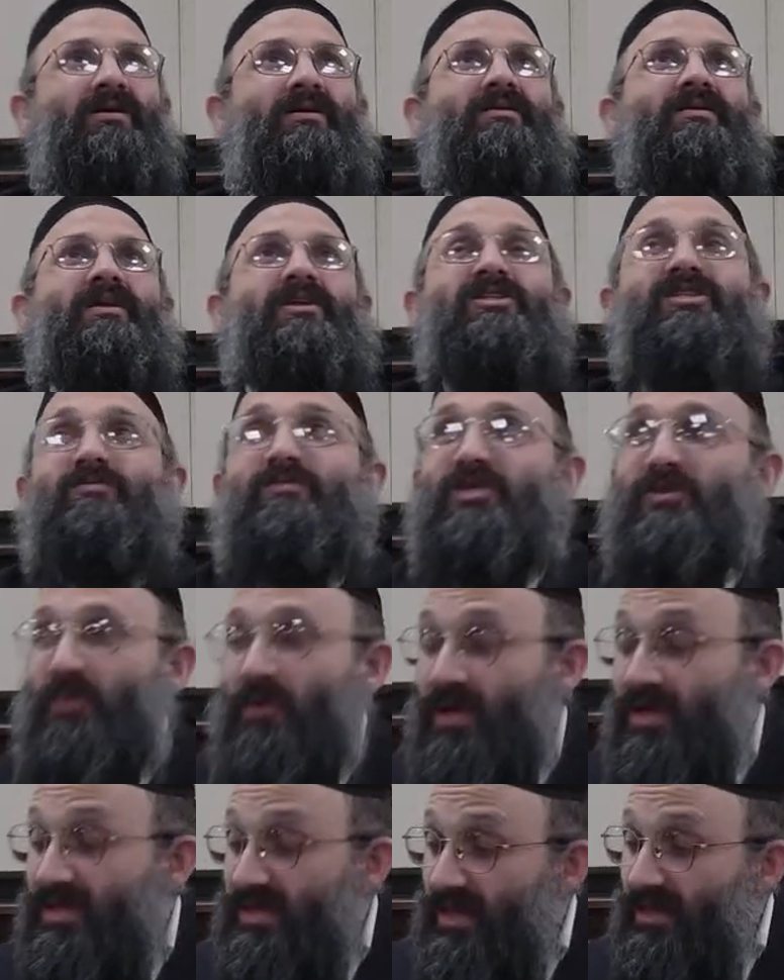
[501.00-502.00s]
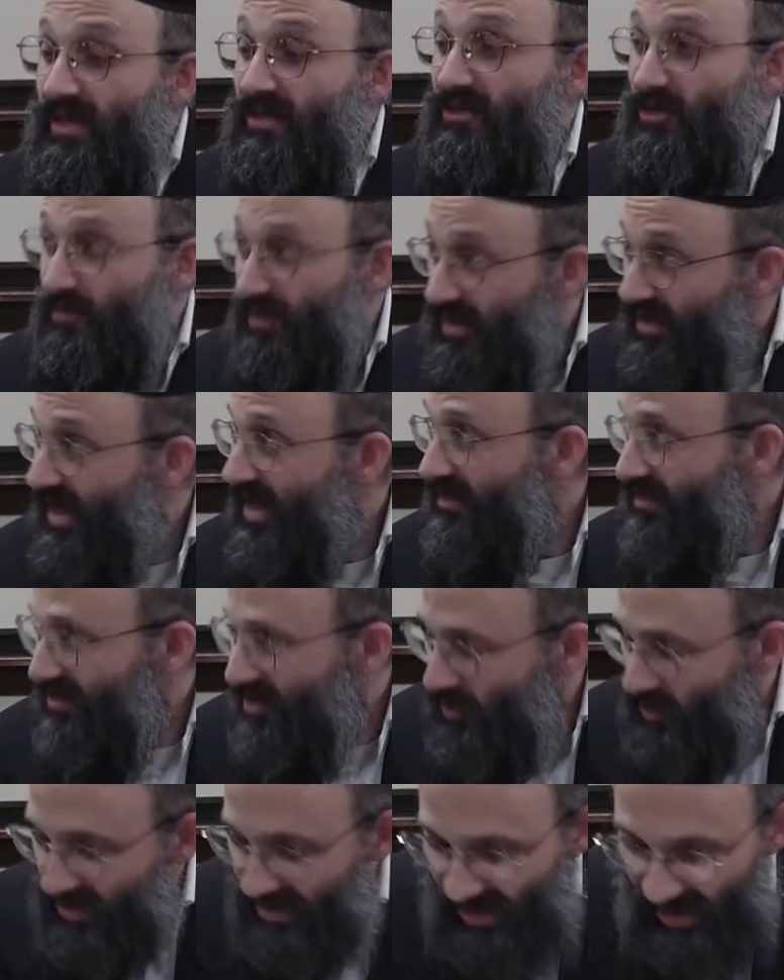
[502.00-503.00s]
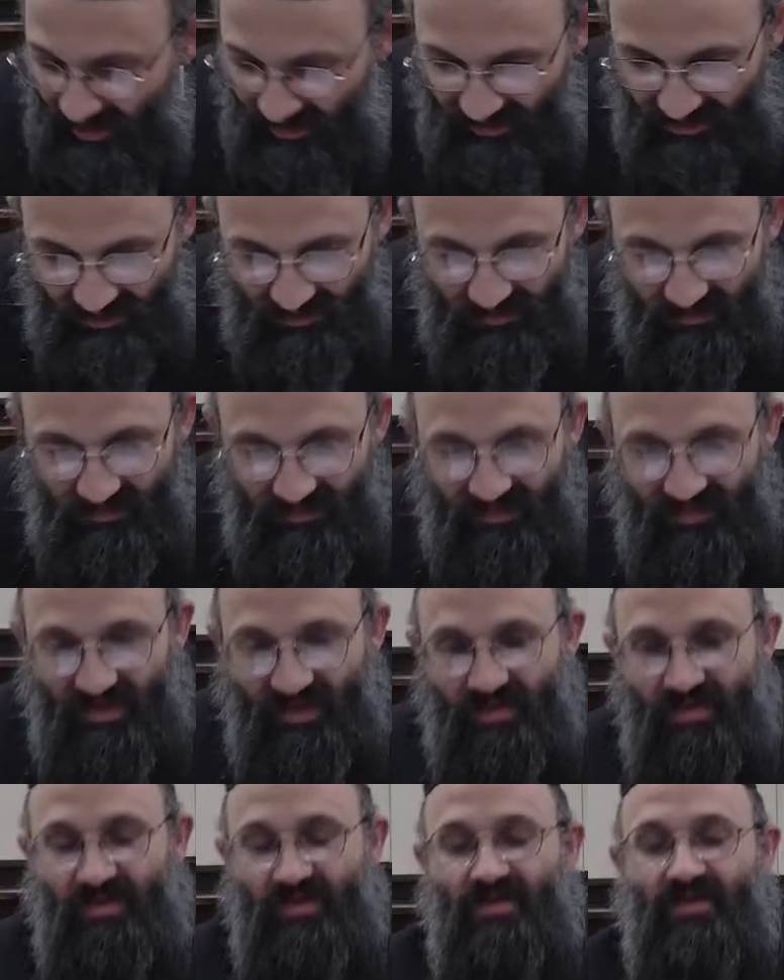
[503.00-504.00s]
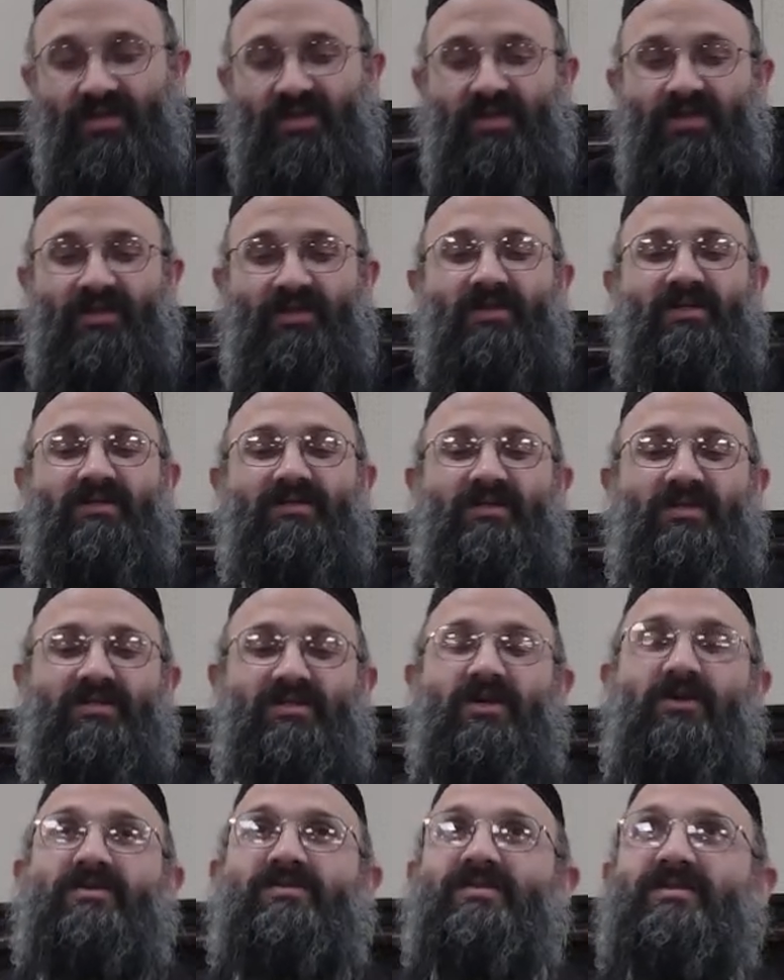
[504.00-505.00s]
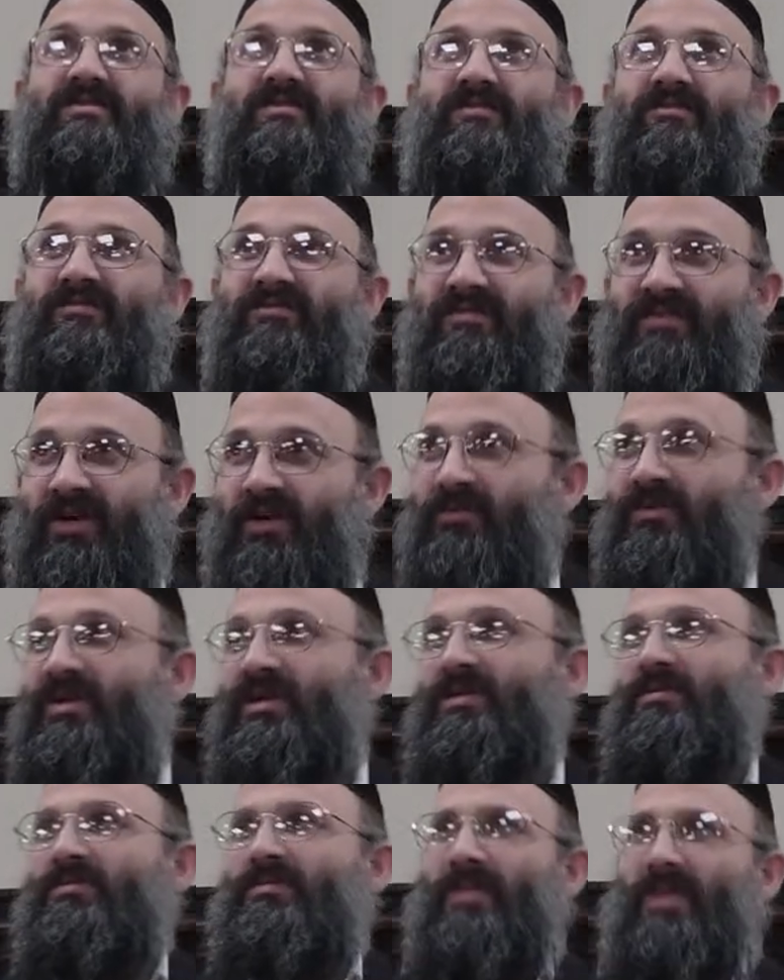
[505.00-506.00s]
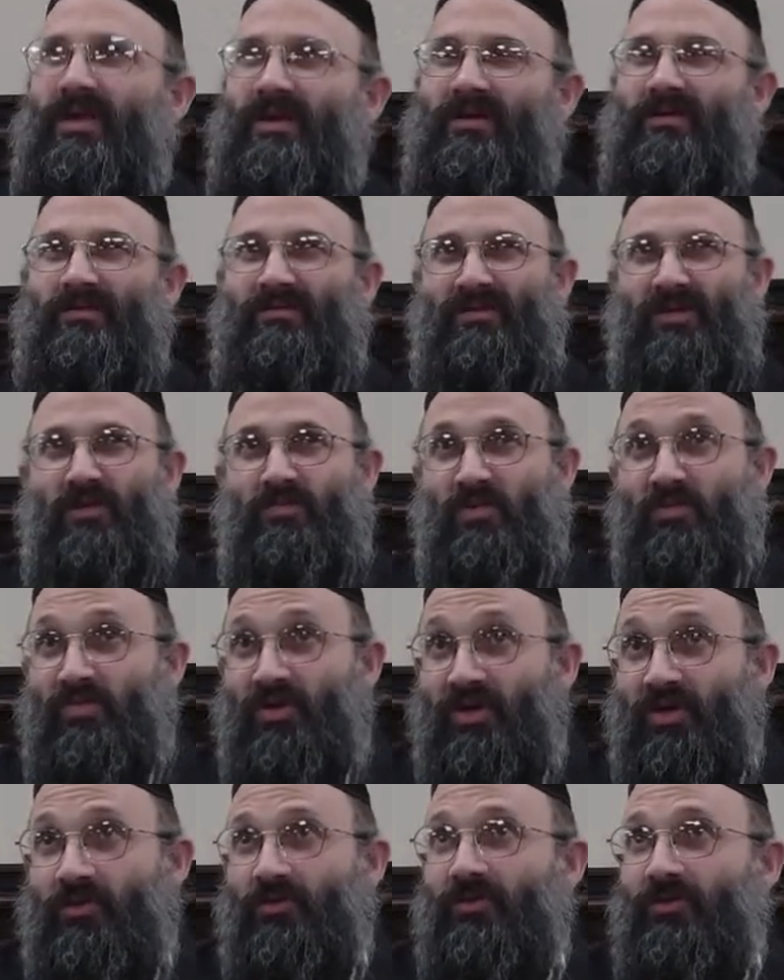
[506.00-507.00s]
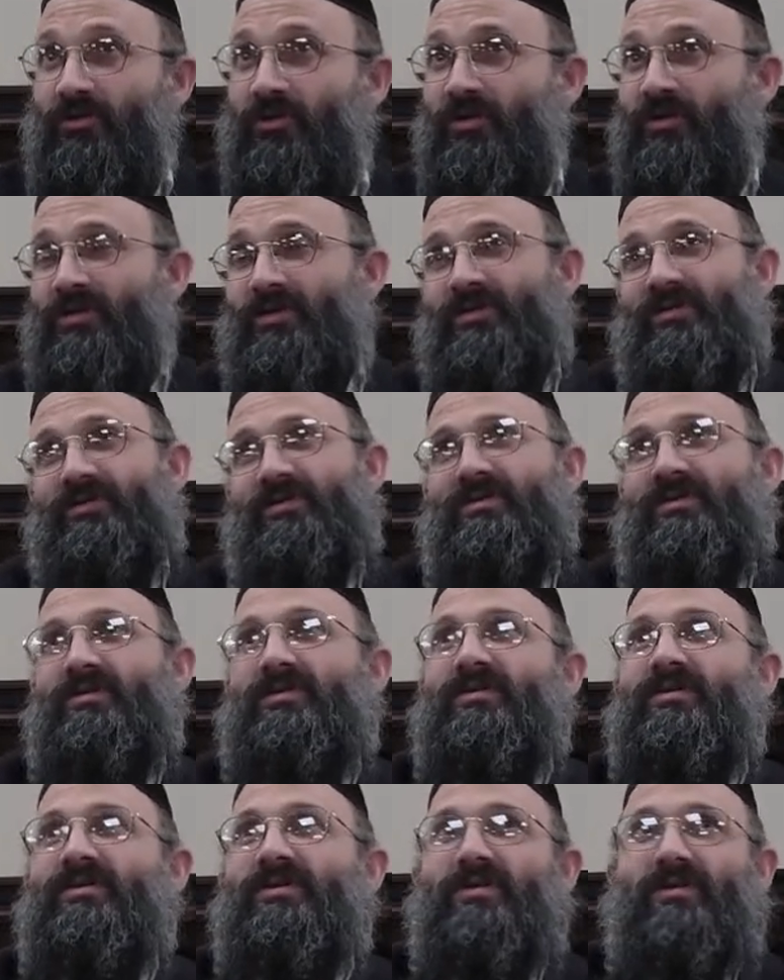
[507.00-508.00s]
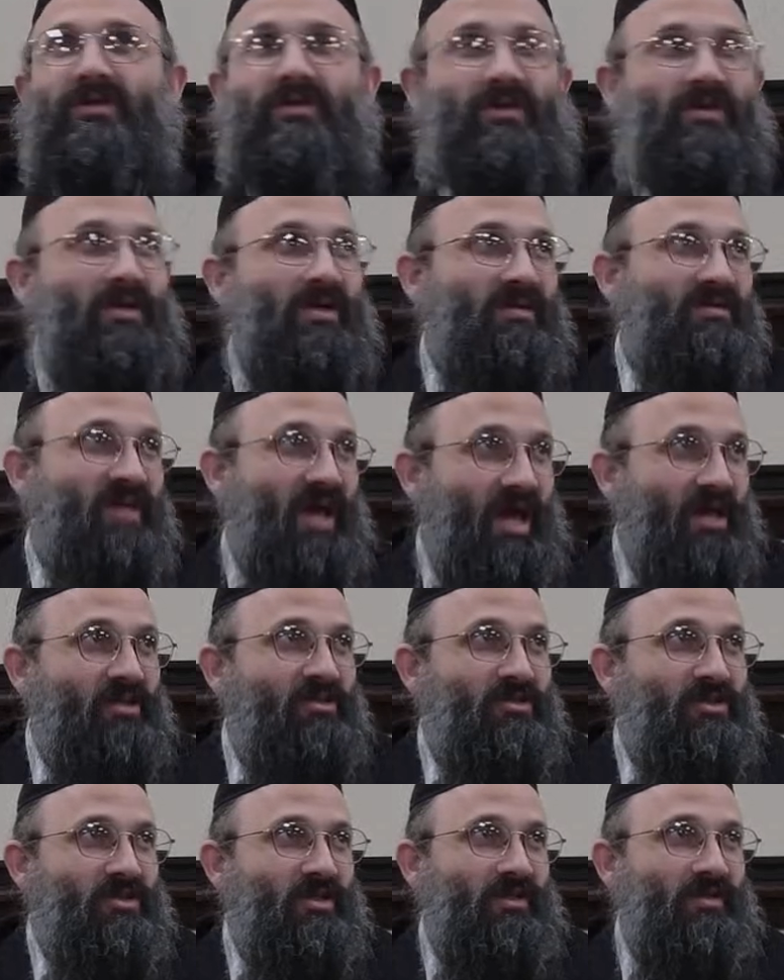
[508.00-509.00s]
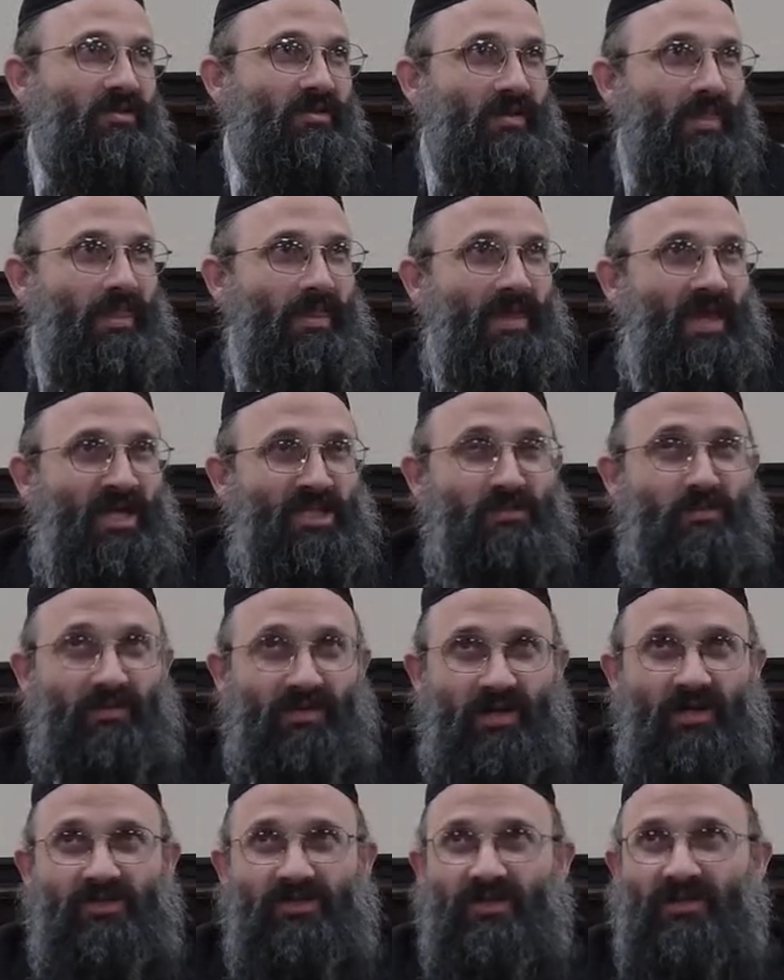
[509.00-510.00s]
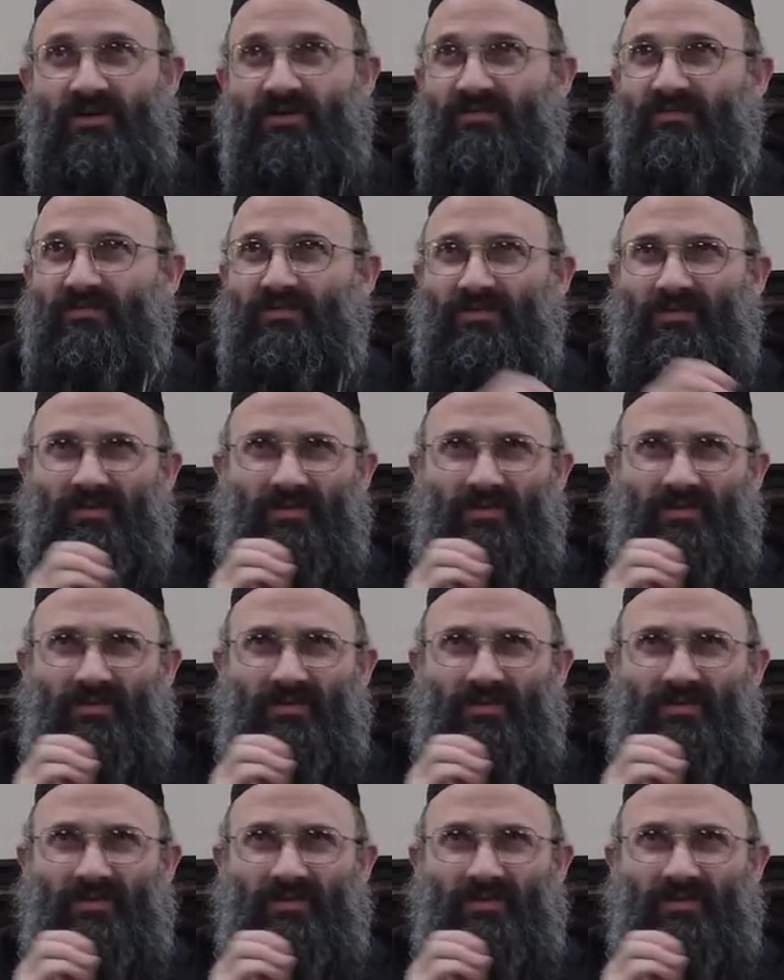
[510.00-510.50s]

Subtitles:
And Hashem Yisbarach said, "Let there be light," and there was light. So the Zohar says a very deep and peculiar, tight explanation of